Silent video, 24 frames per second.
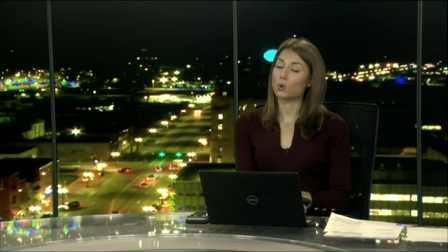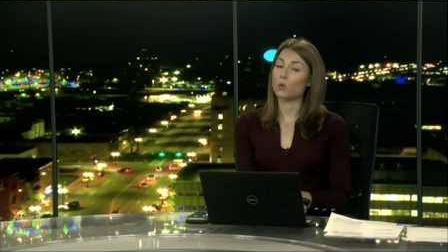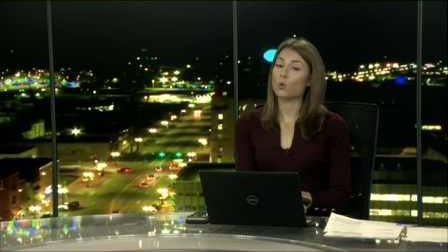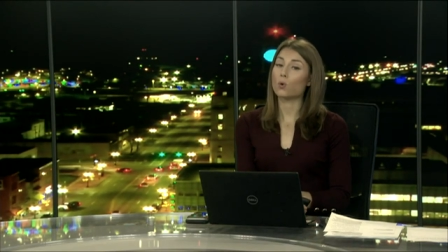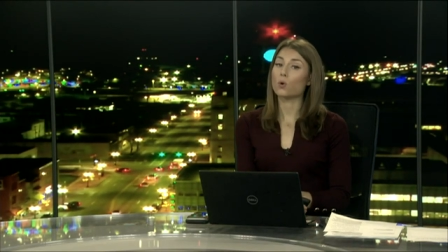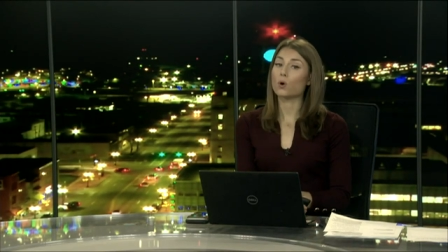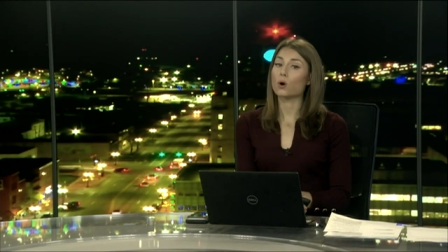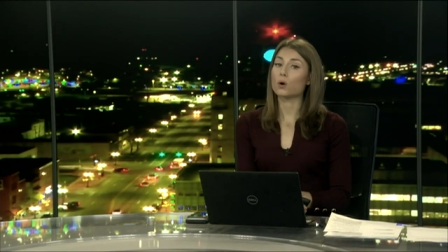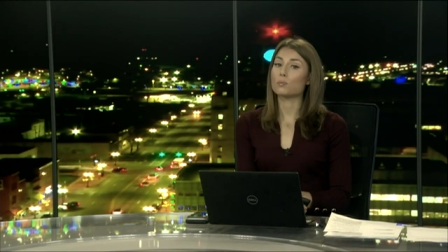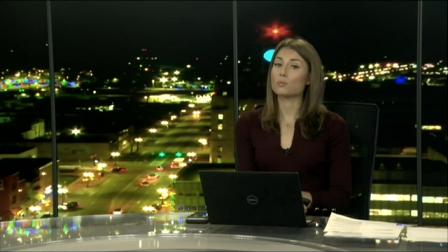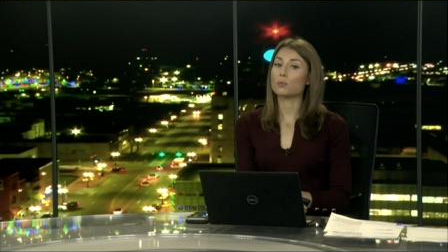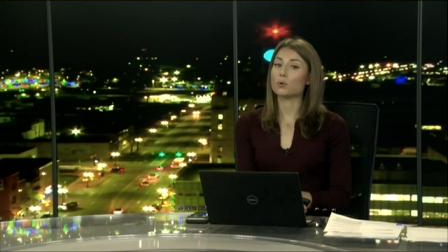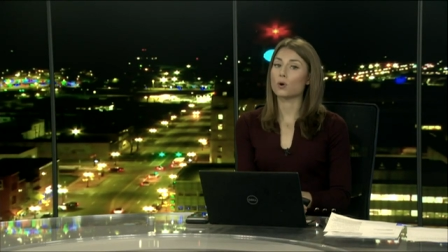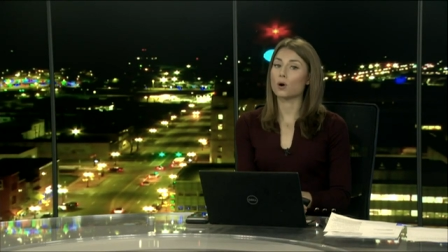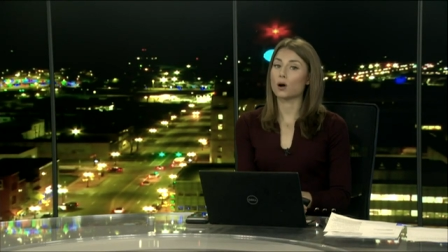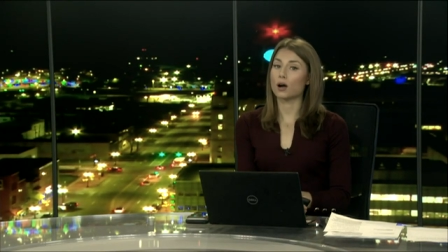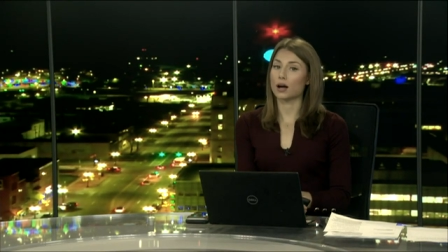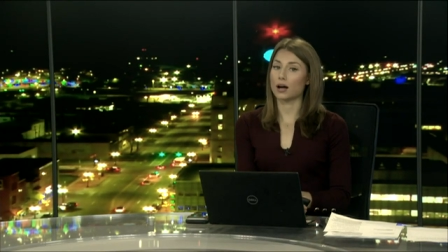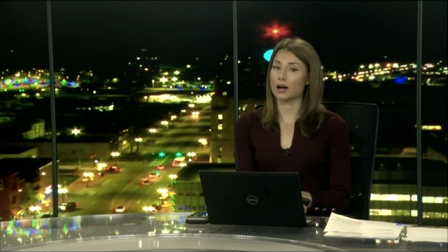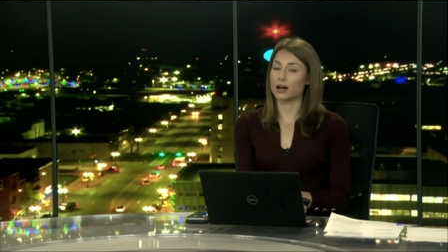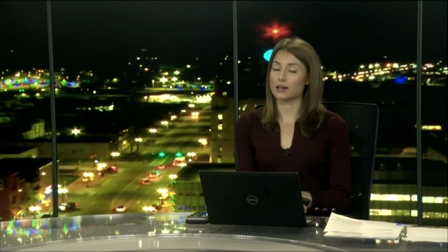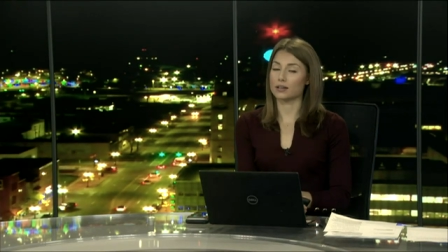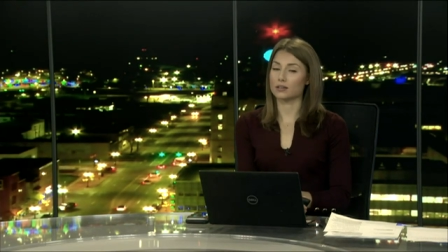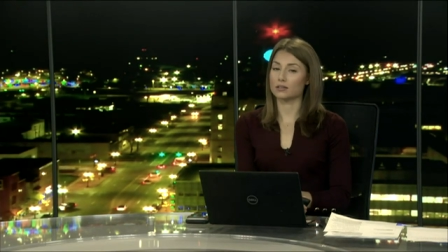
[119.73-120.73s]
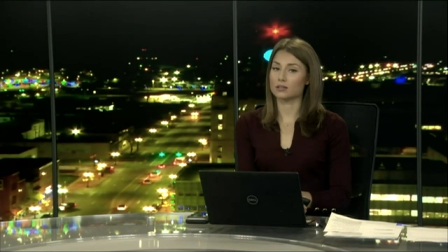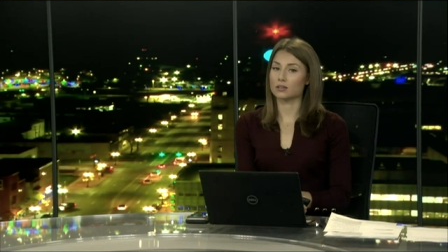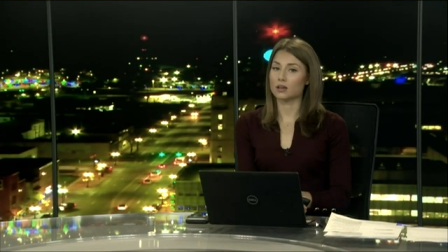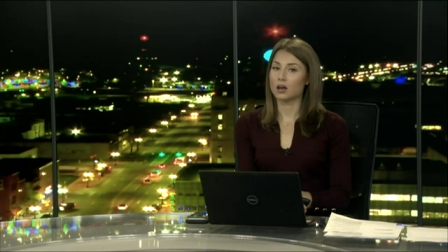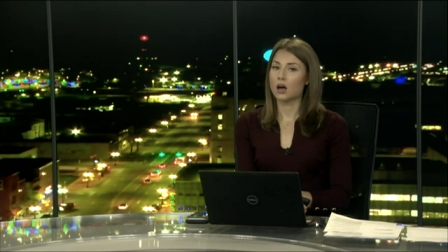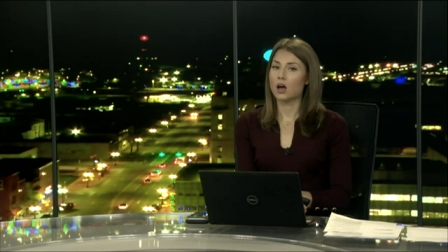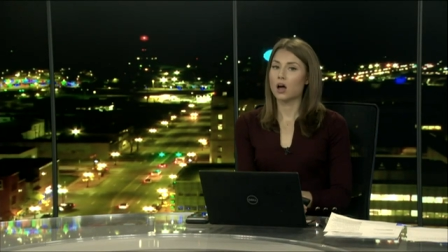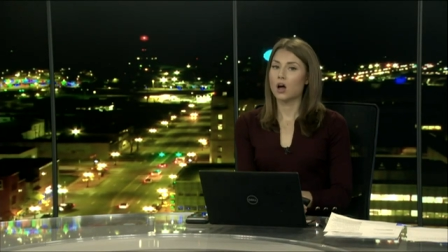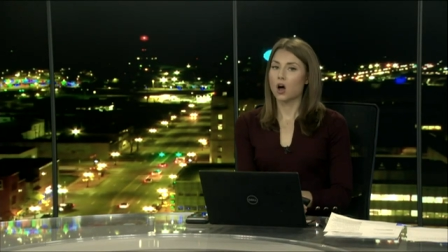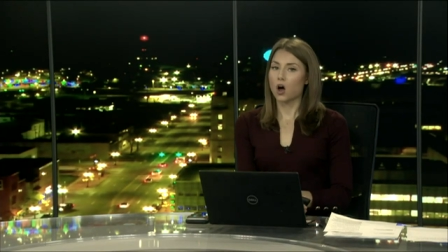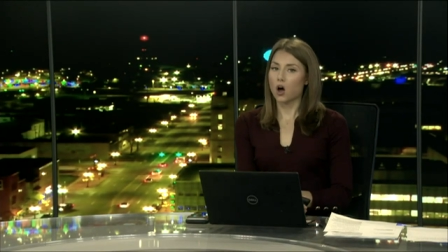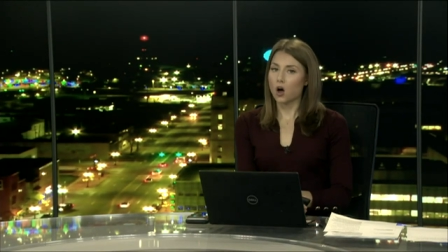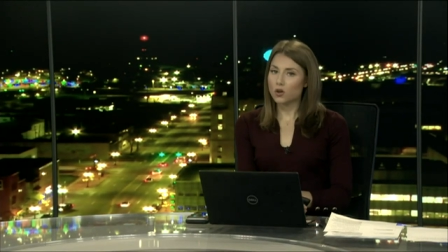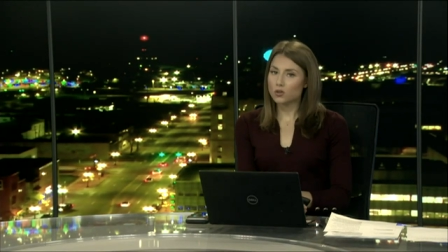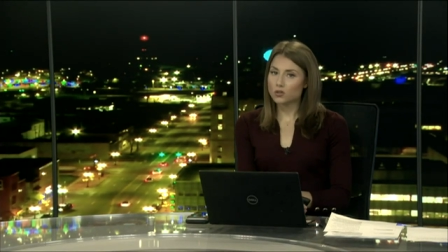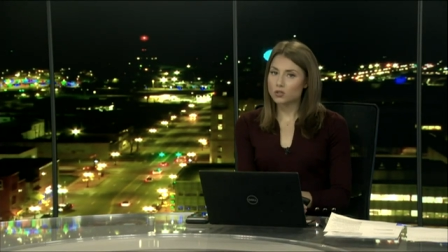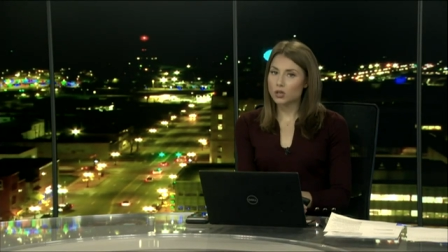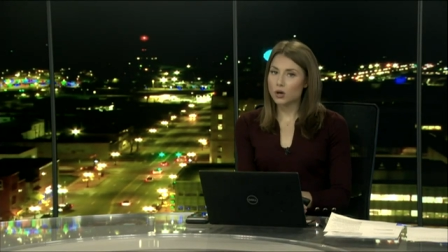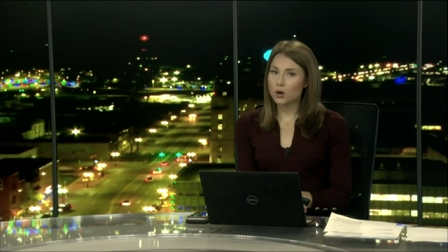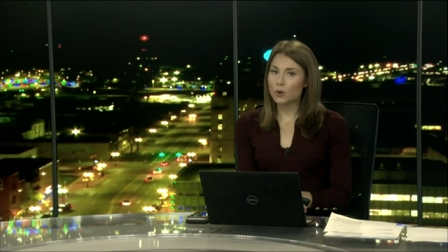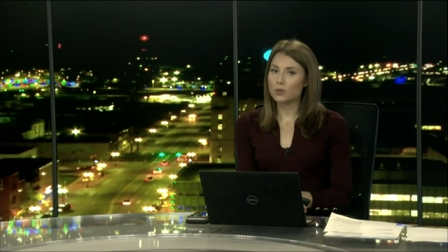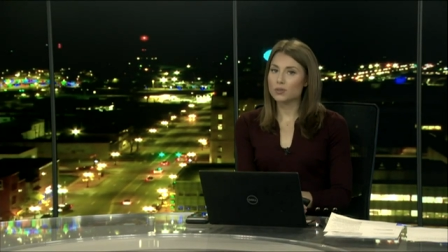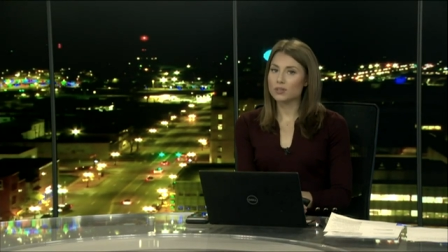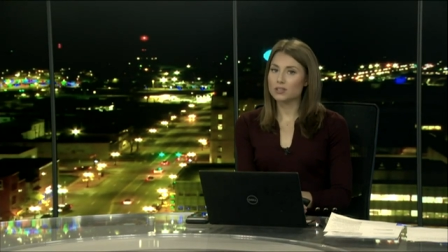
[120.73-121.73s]
or a prize.
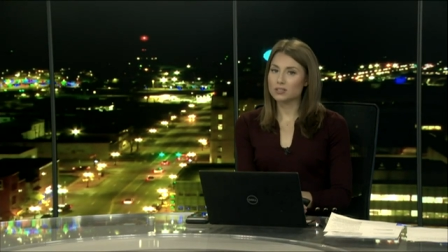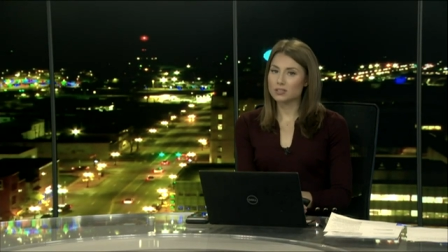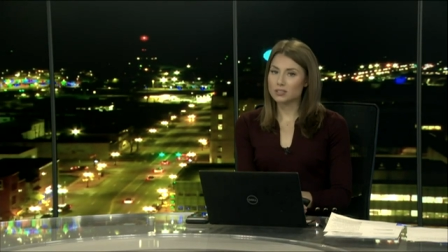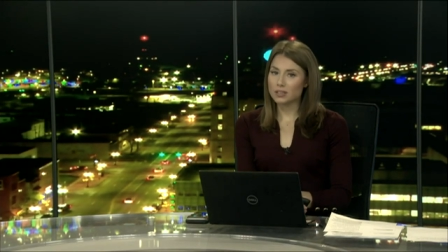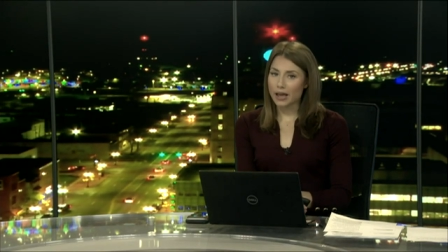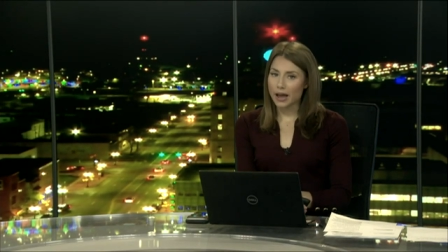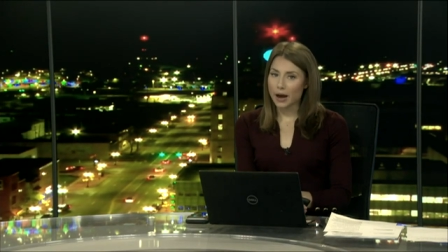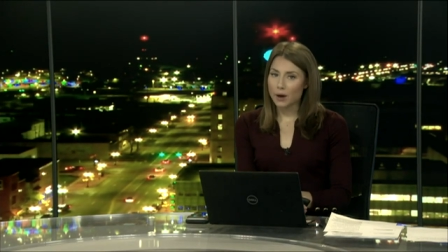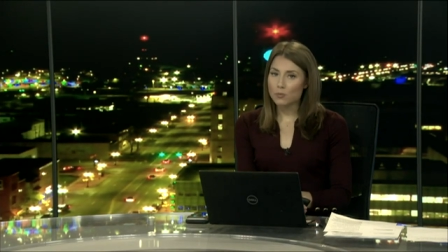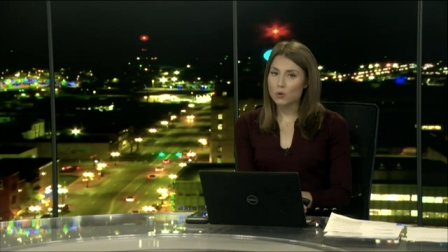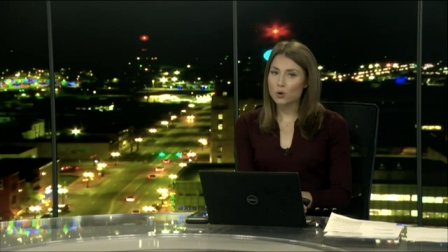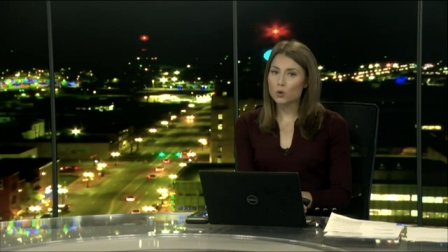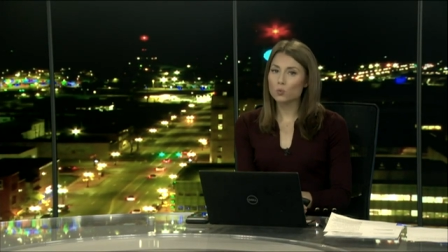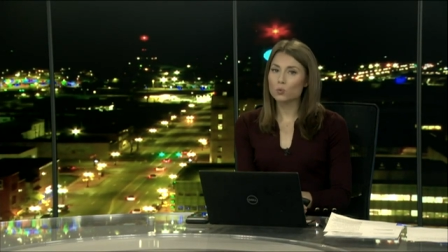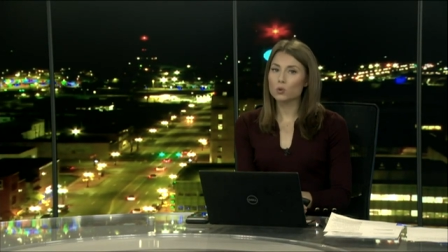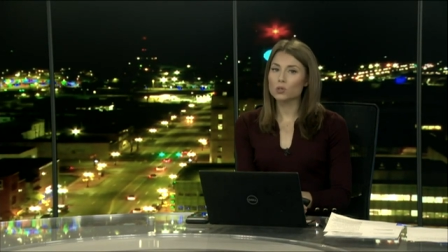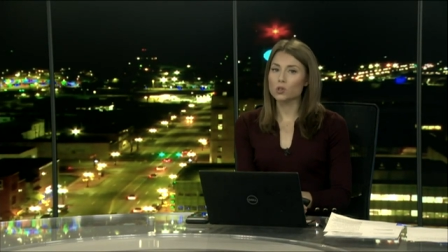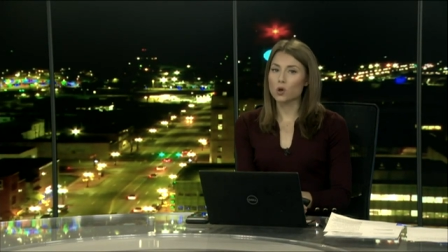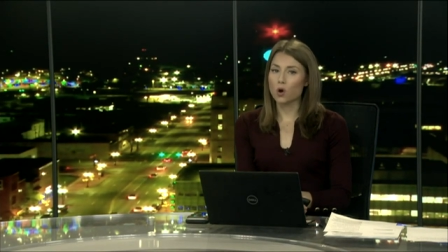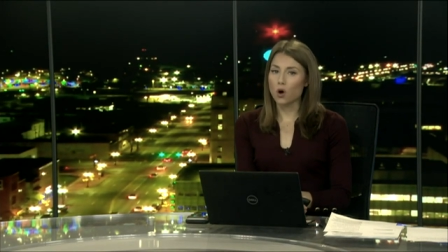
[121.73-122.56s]
Also, the scammer will